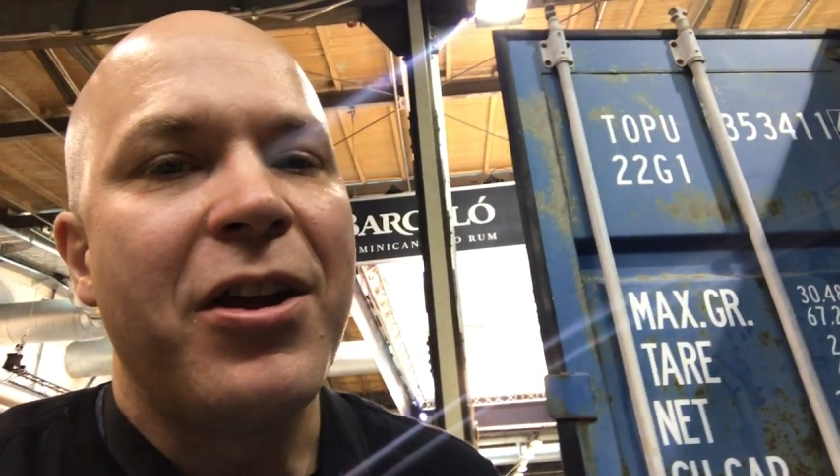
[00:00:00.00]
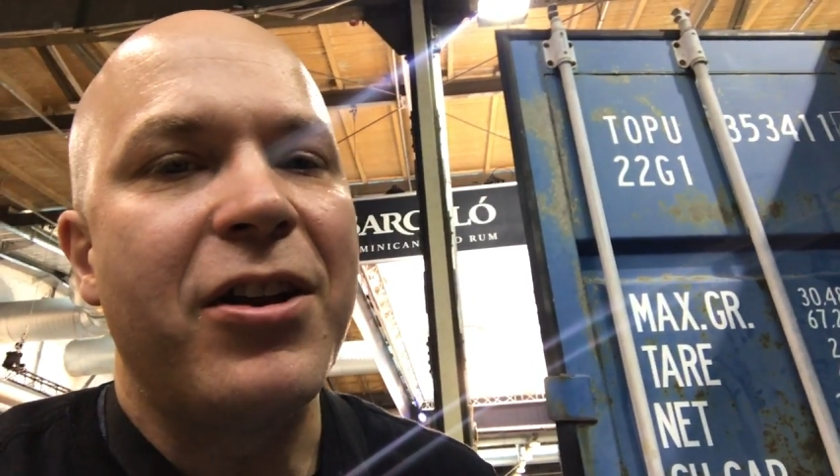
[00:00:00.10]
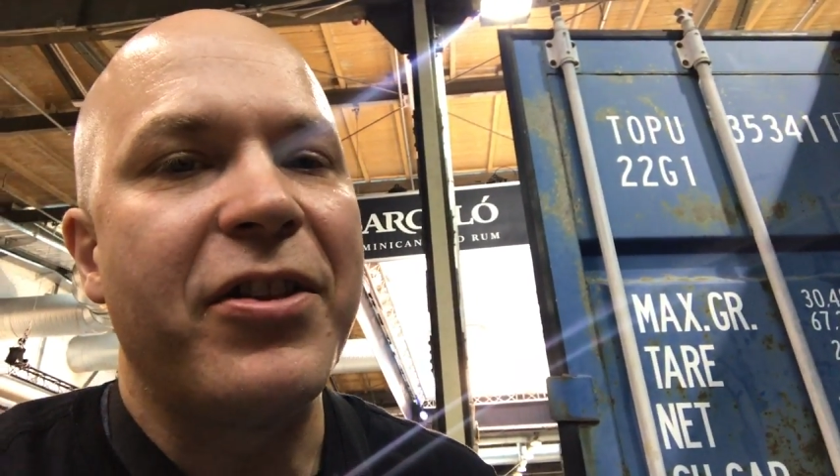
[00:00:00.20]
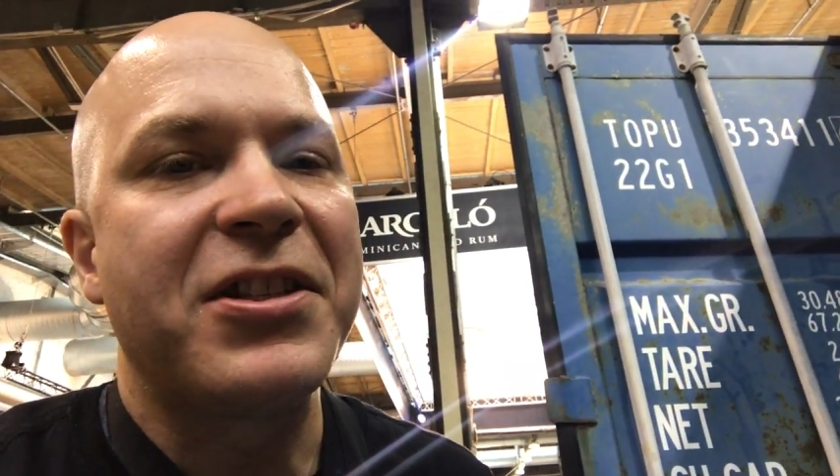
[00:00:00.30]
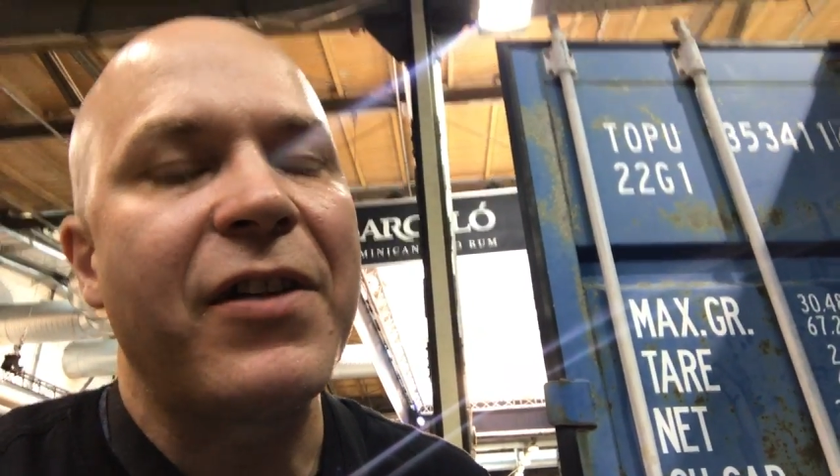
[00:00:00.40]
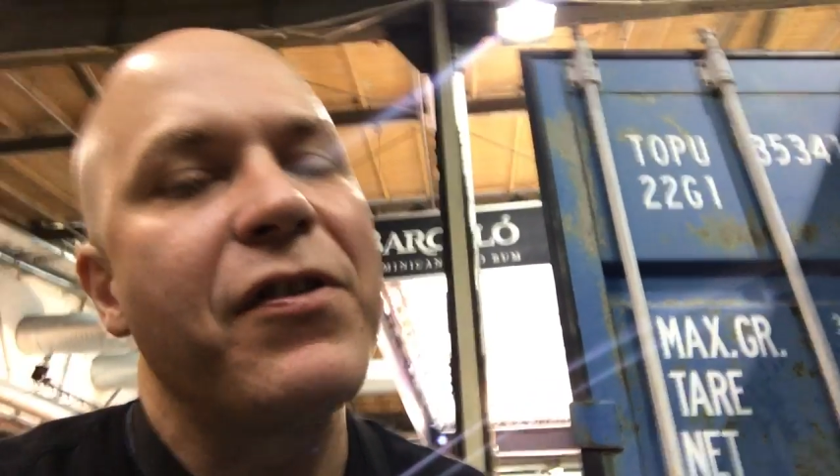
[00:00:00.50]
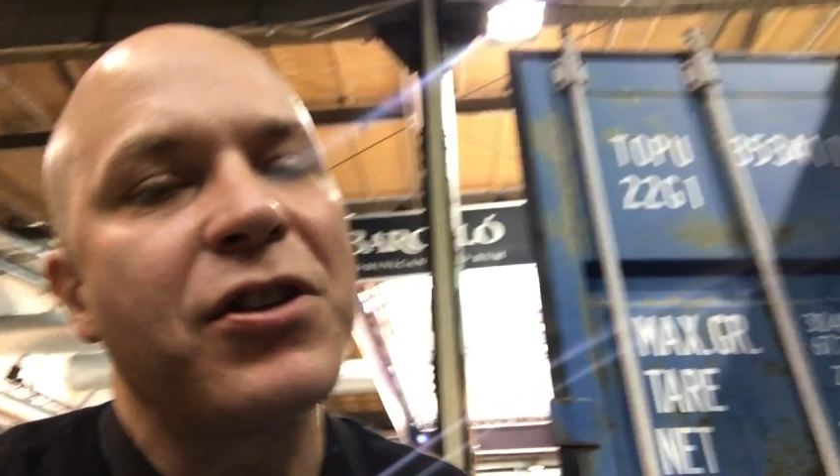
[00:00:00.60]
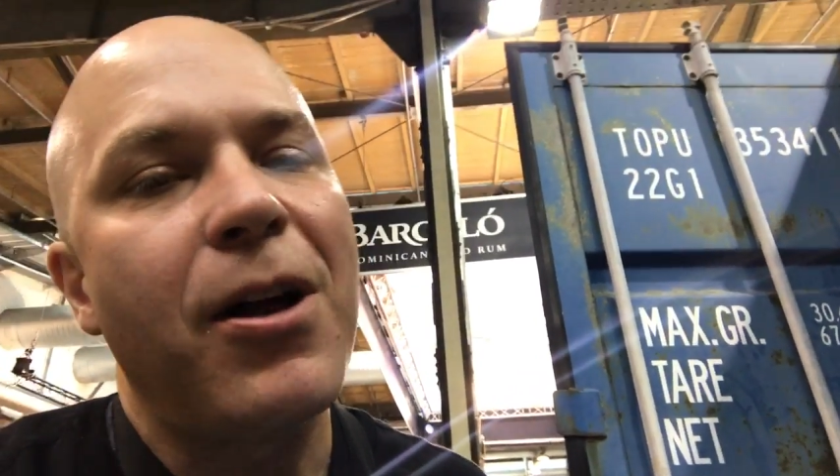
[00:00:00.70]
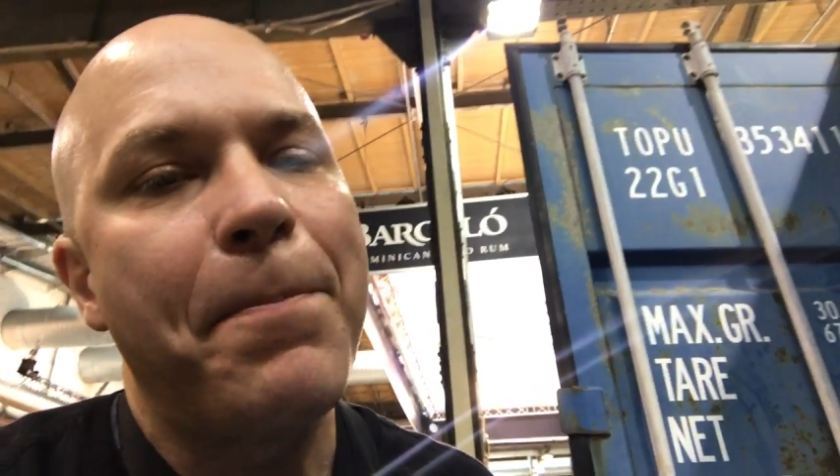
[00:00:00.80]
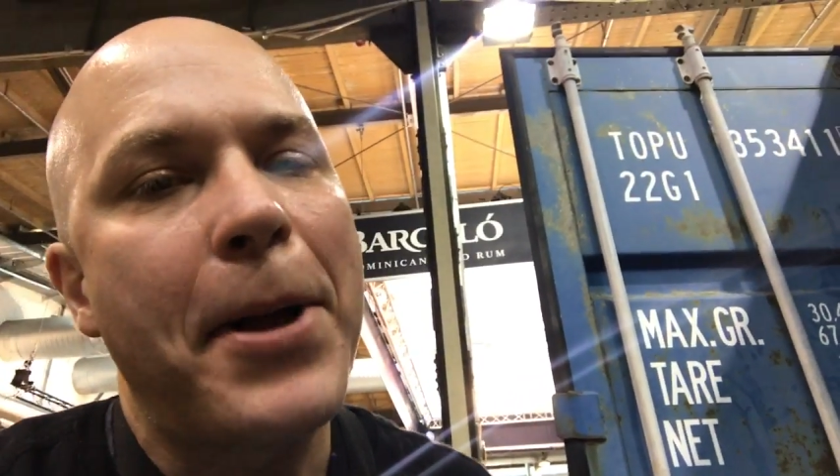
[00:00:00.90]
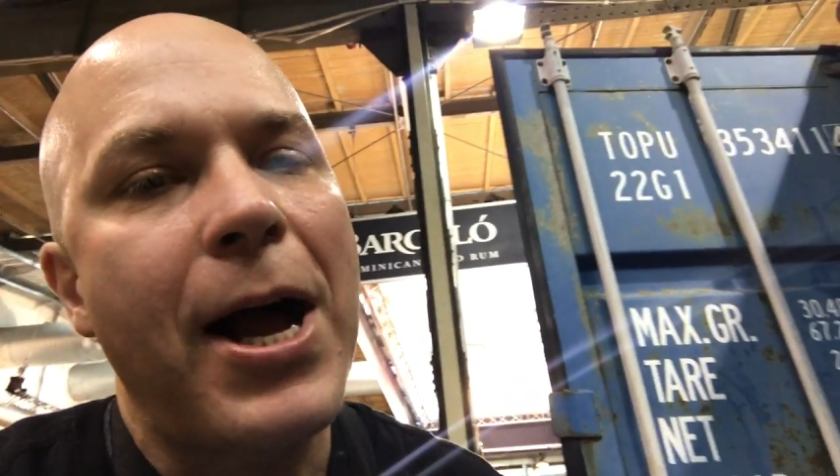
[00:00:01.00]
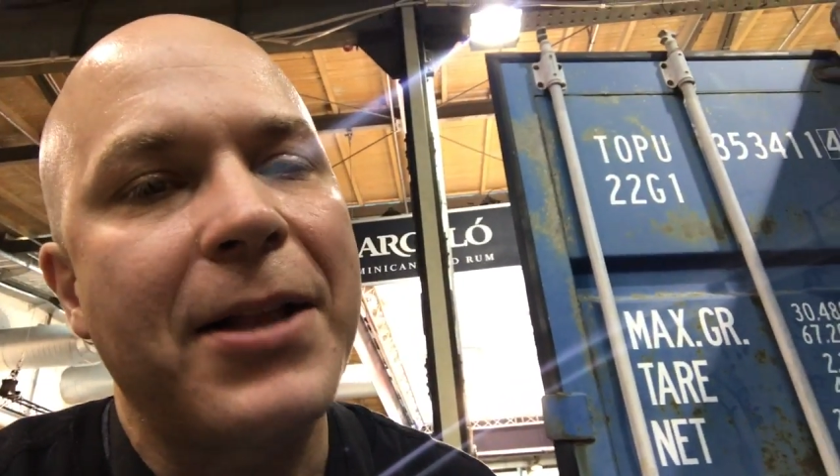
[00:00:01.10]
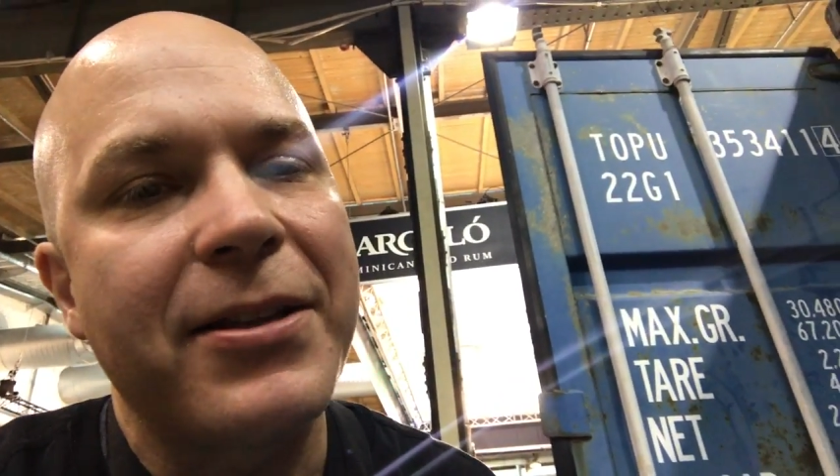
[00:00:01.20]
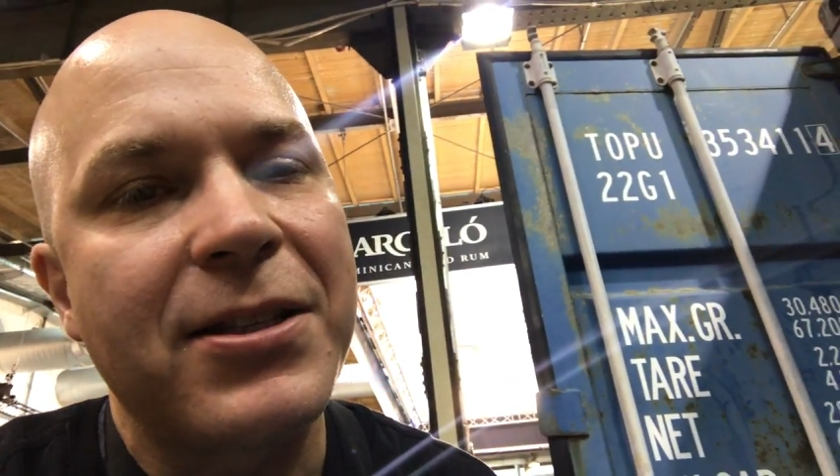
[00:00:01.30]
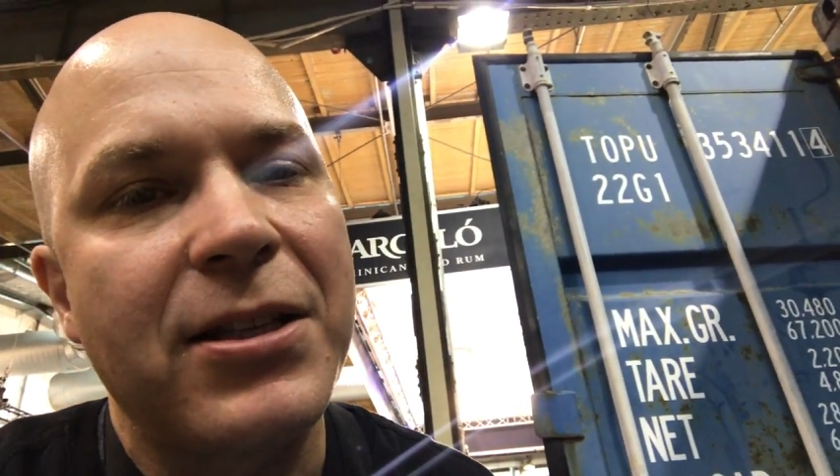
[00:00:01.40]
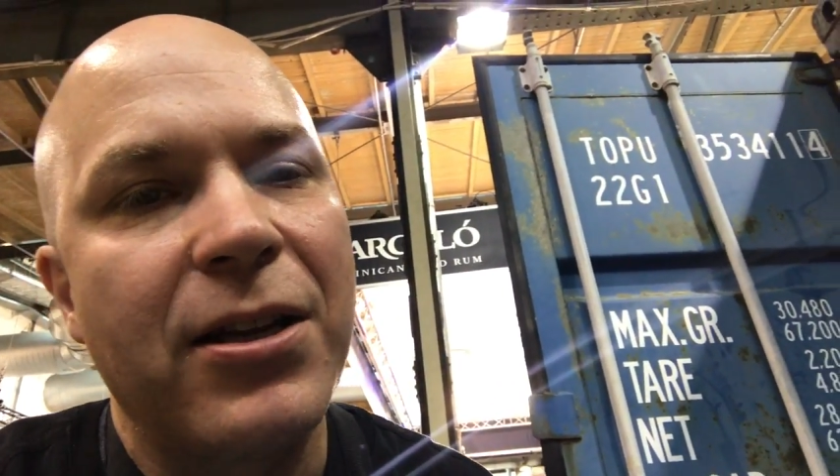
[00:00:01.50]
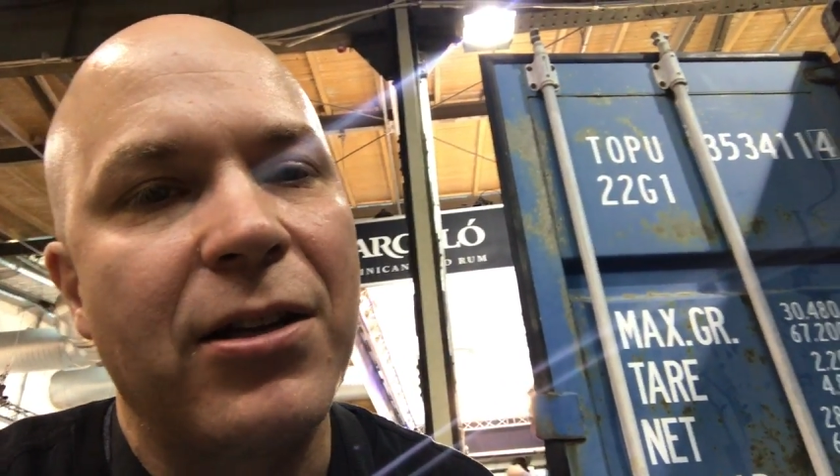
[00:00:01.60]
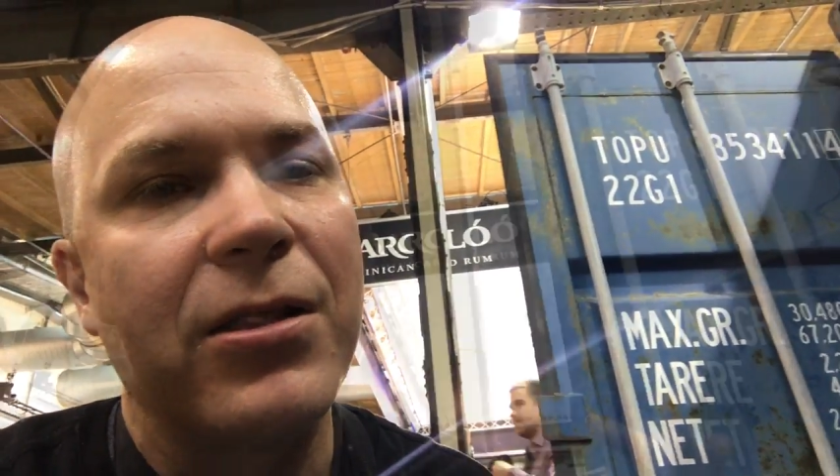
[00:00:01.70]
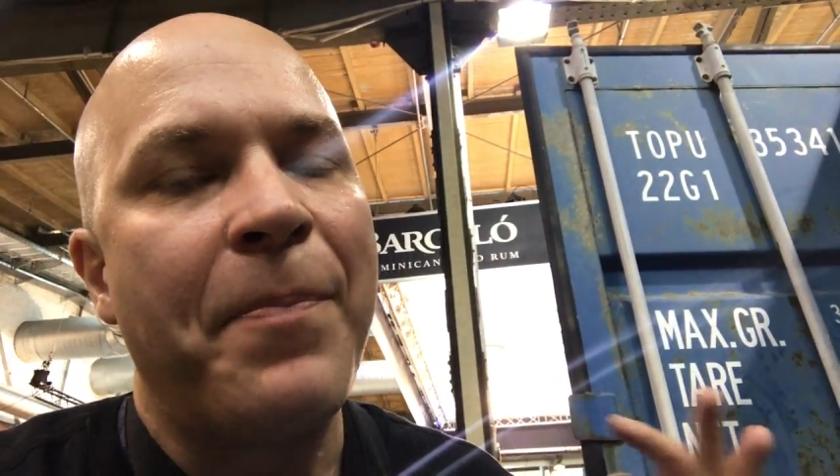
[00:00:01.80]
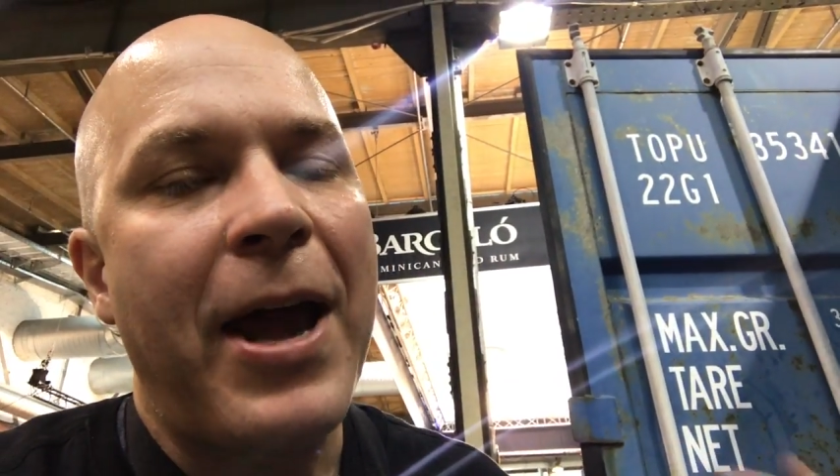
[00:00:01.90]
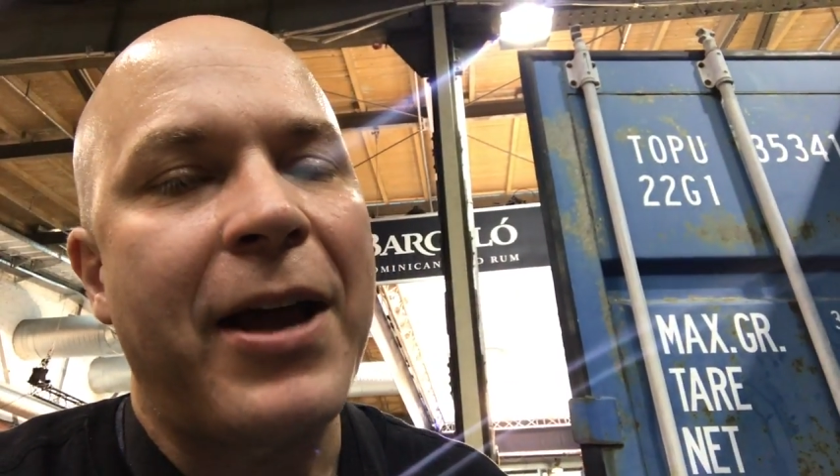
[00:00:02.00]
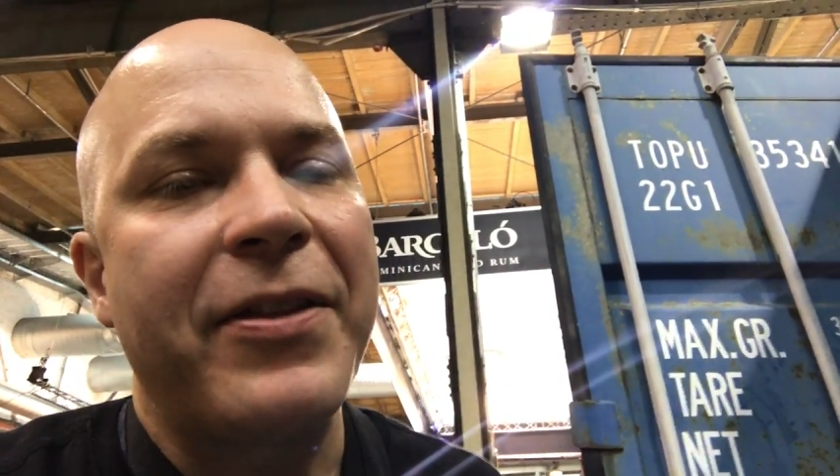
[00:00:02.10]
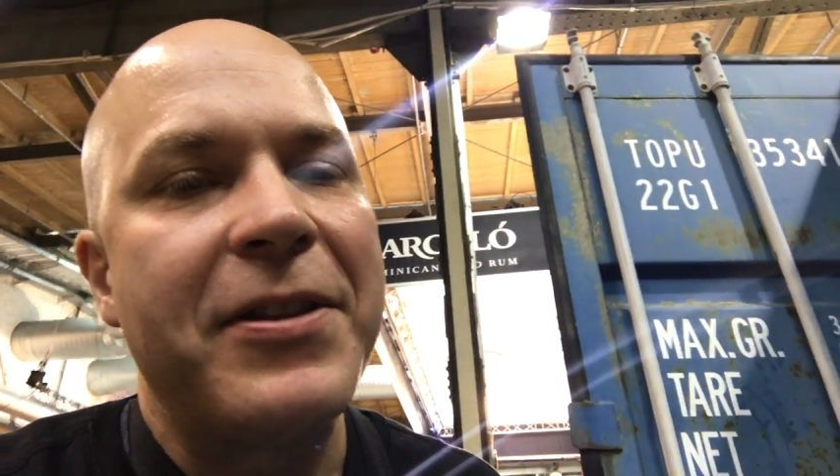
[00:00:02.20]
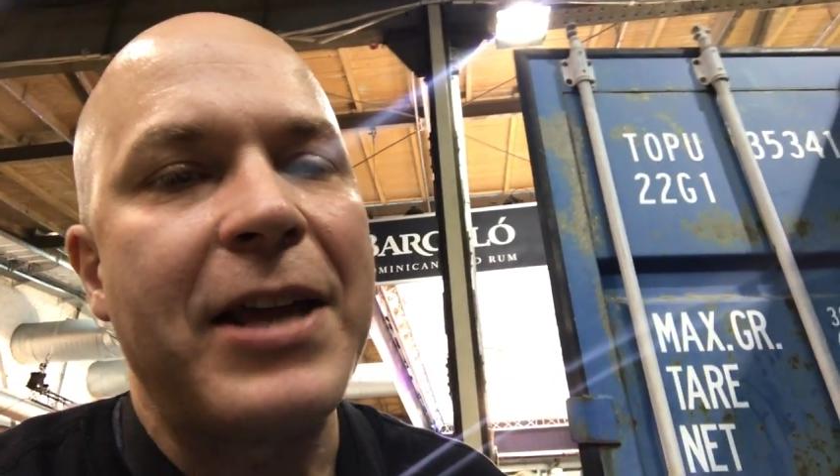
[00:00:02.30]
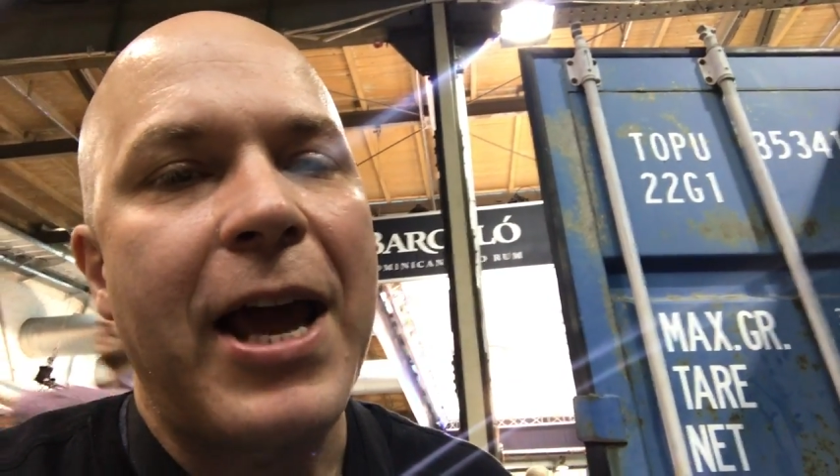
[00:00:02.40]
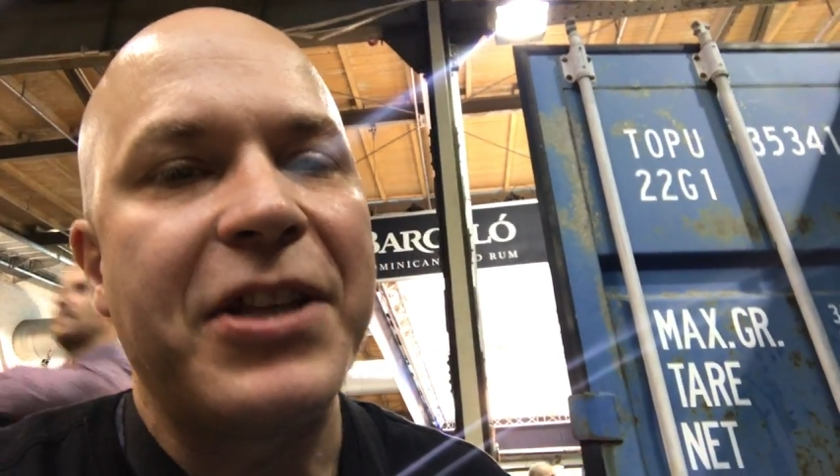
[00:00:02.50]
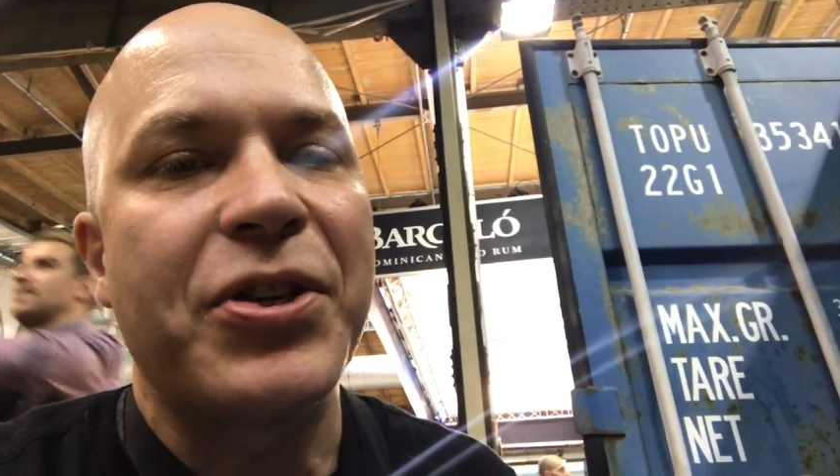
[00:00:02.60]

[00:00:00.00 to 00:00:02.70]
You know, this stuff was all pot distilled back in the day,